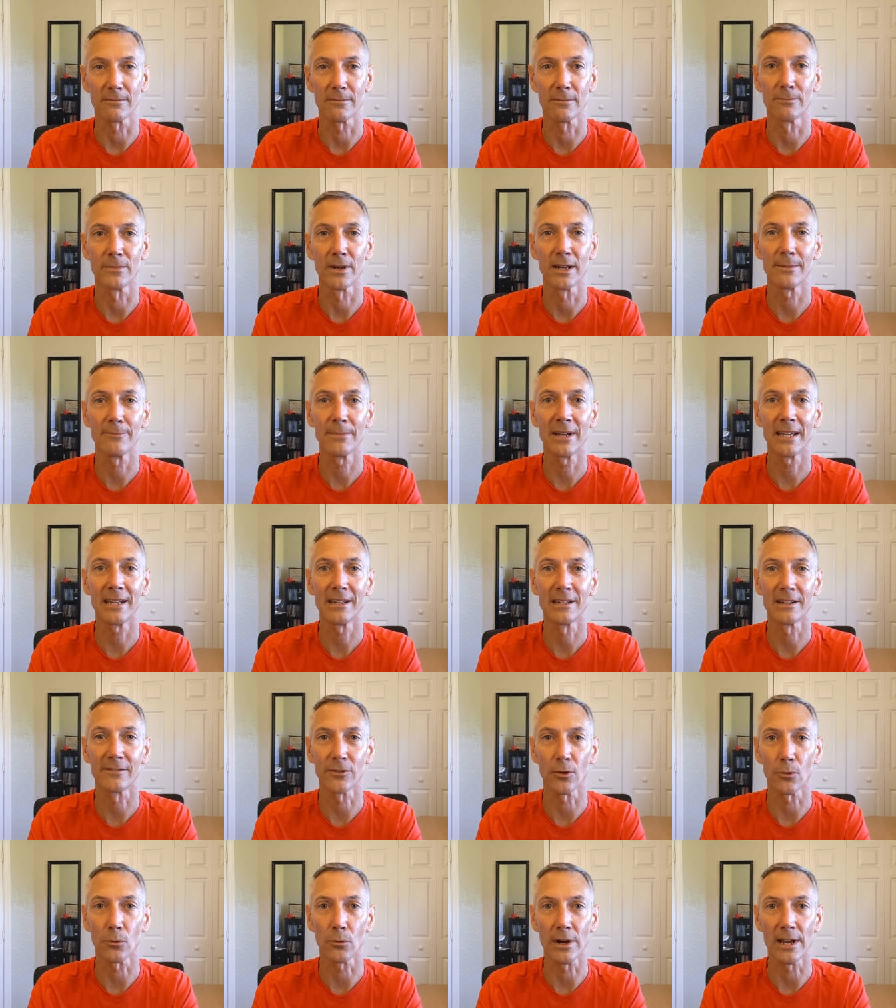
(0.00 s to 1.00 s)
many
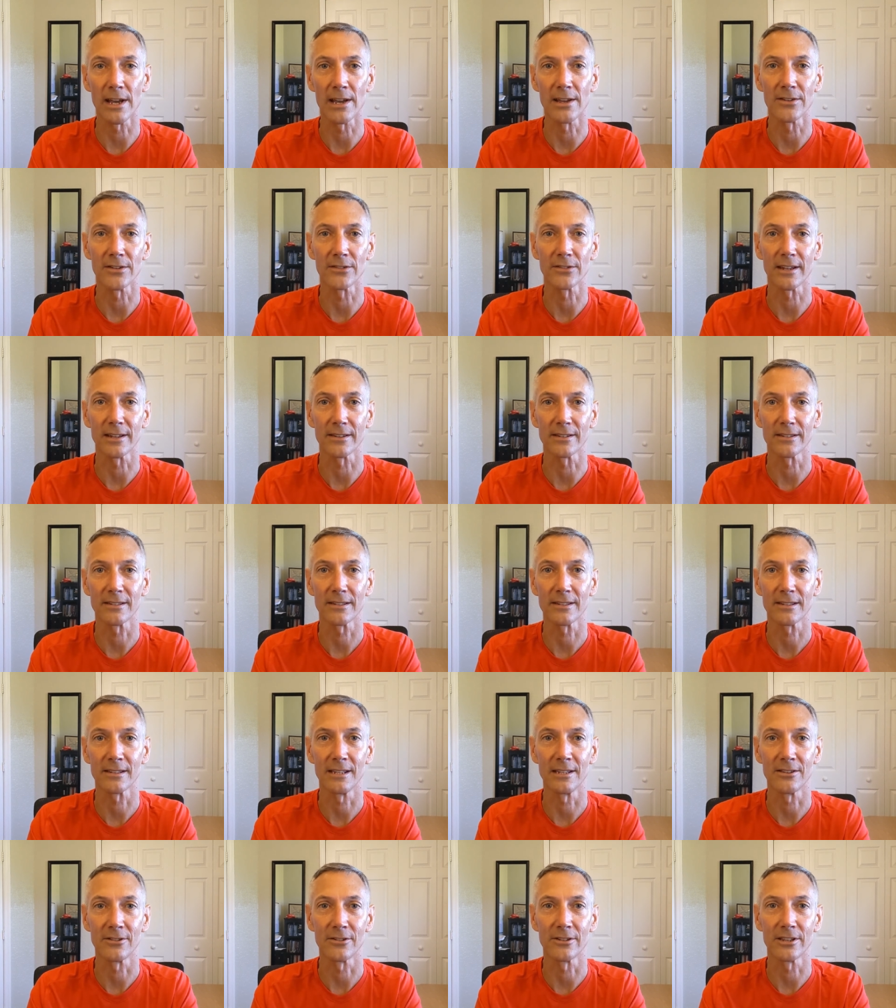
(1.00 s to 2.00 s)
different ways that
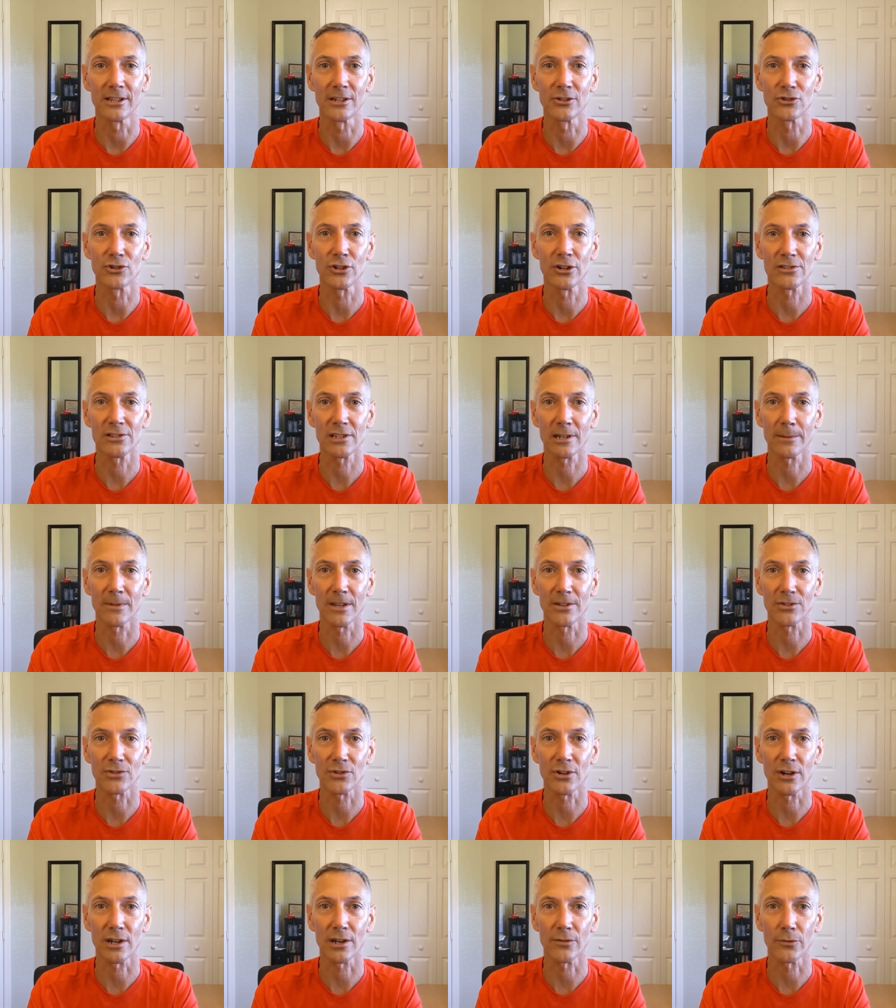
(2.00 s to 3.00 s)
either the insurance company has
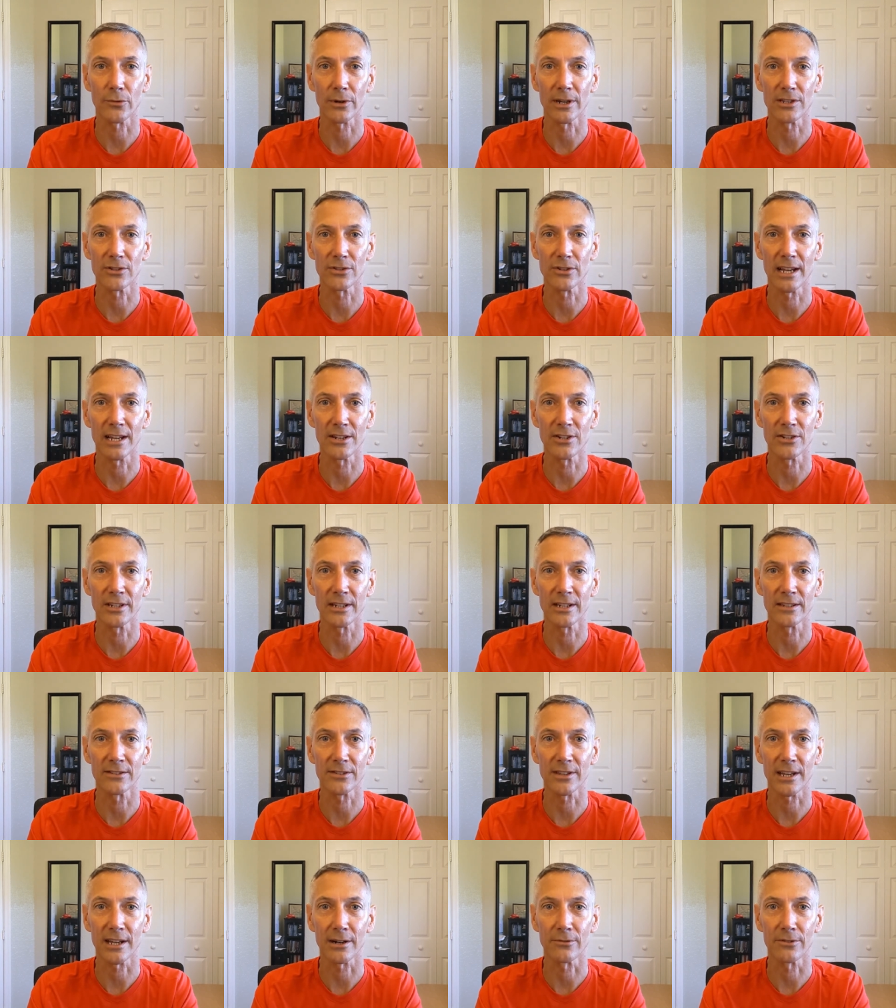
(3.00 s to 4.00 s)
thought of a way to hedge
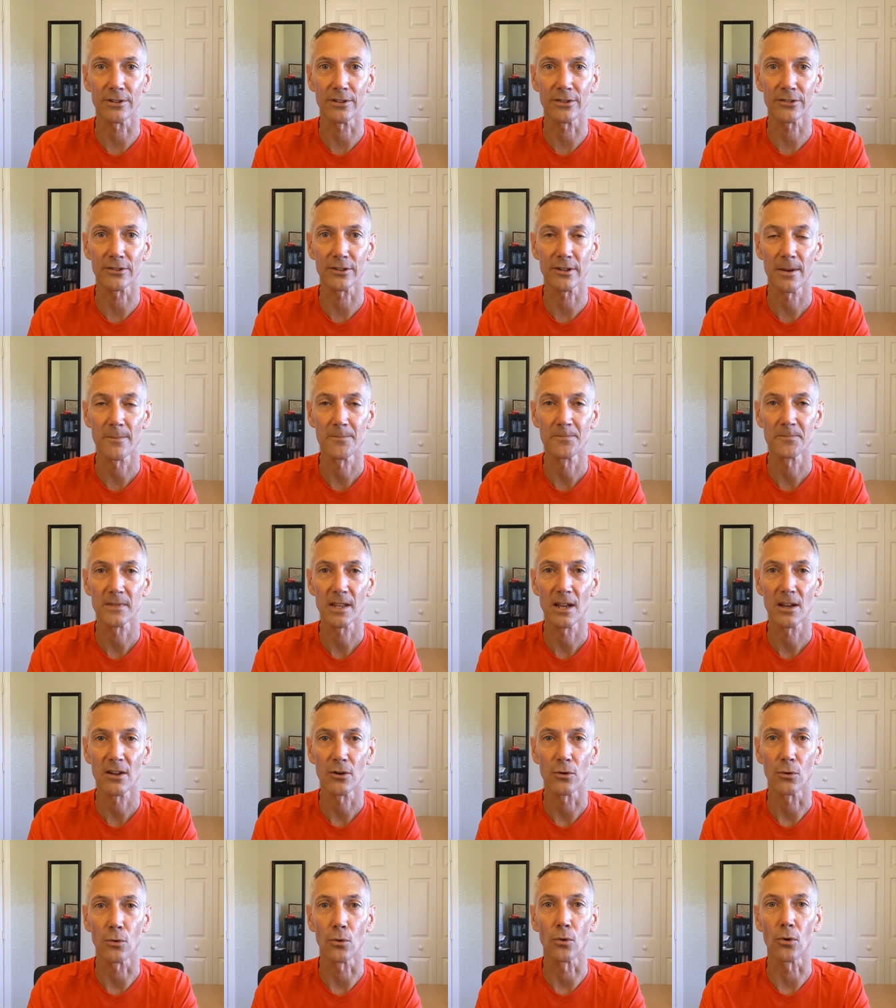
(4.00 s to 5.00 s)
against that risk,
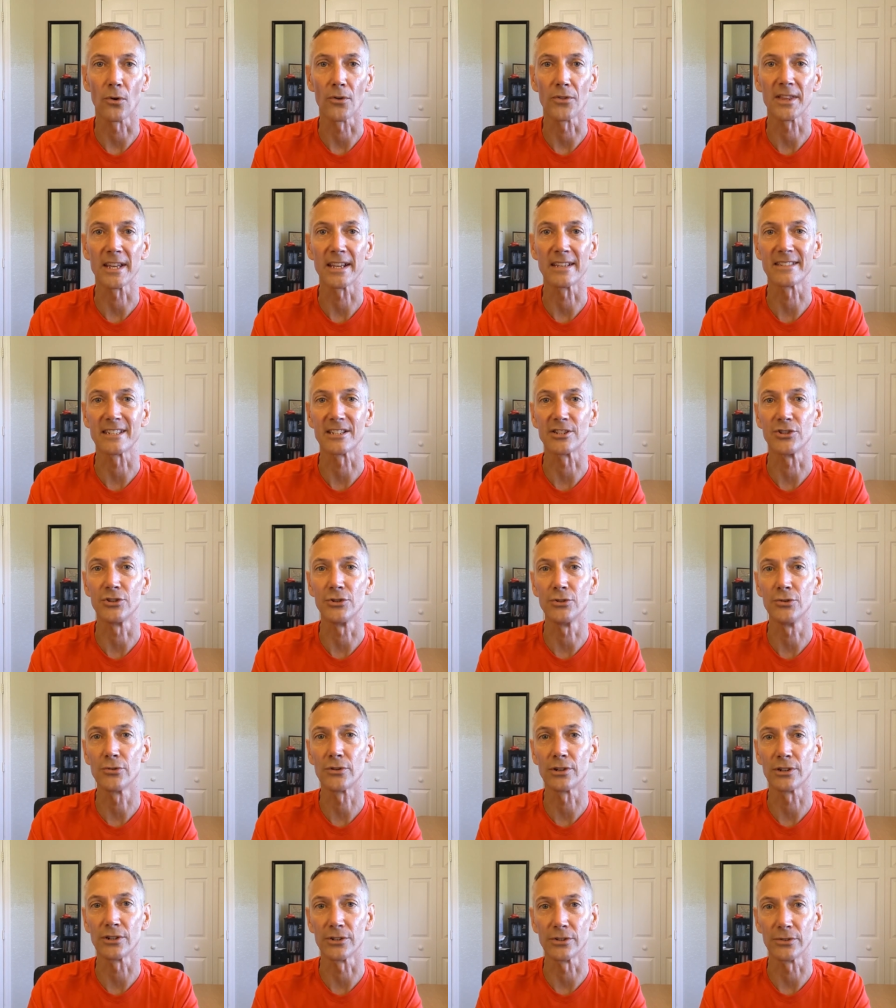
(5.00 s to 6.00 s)
or things that you
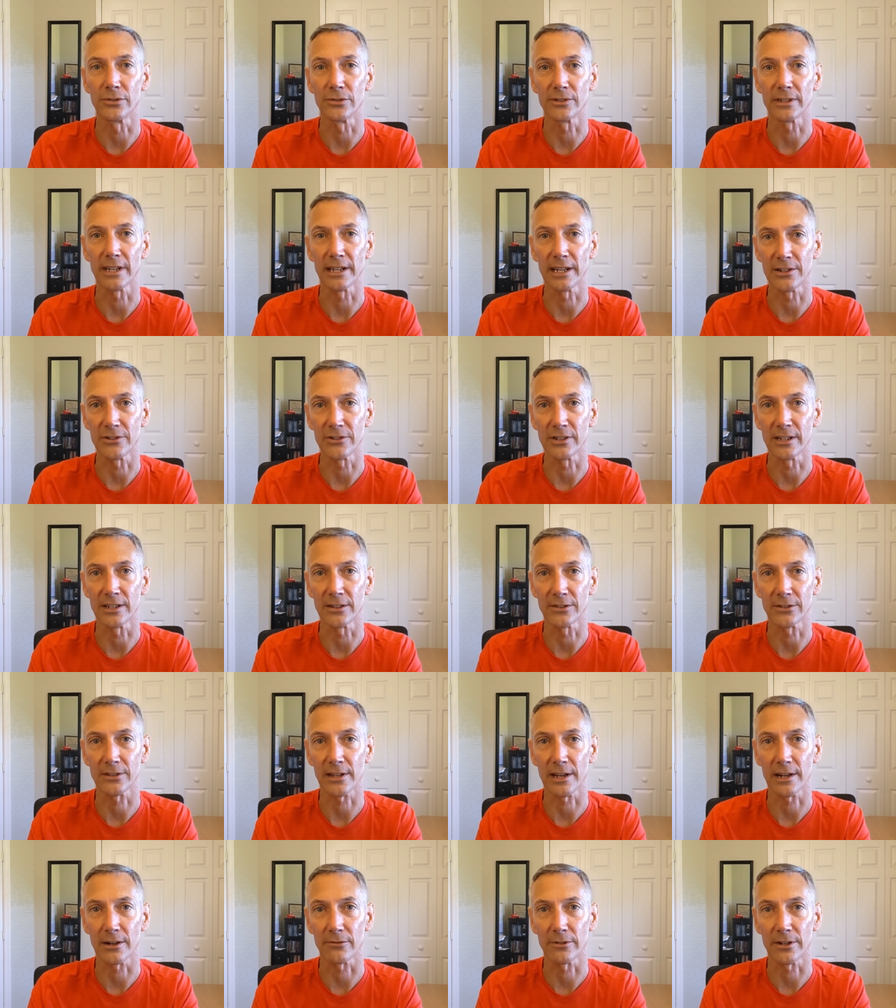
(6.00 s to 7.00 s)
can do to hedge against
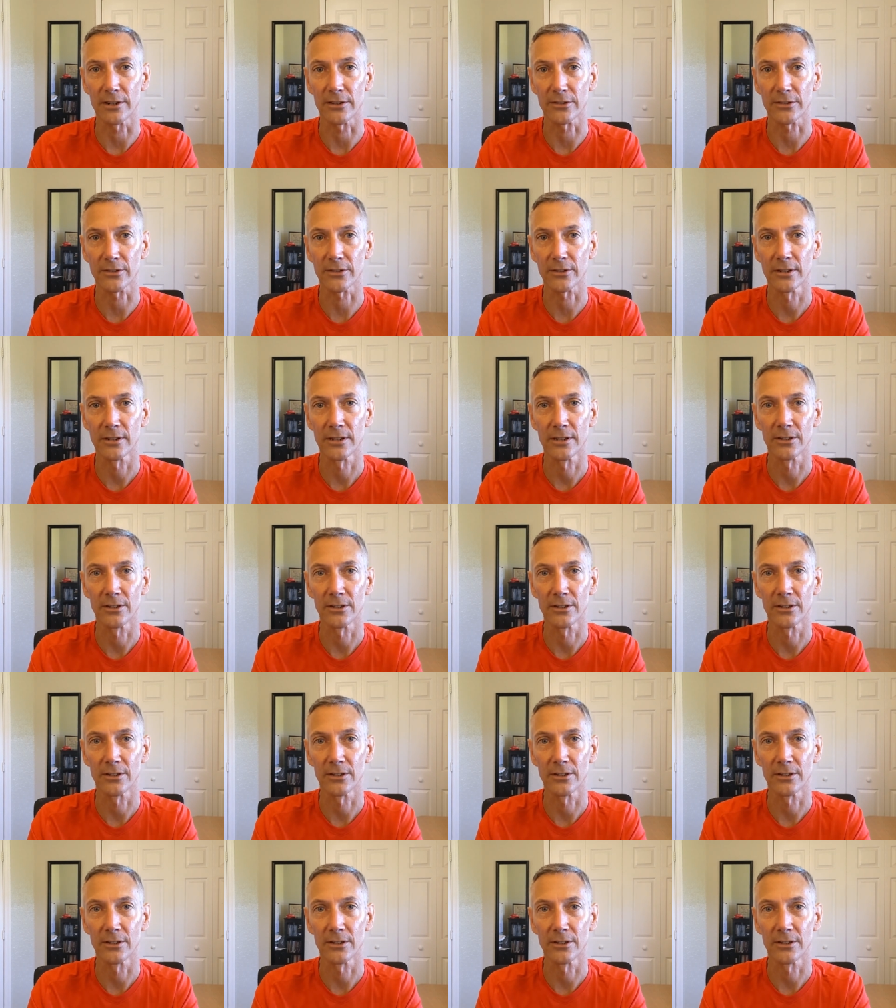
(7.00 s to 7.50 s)
that risk.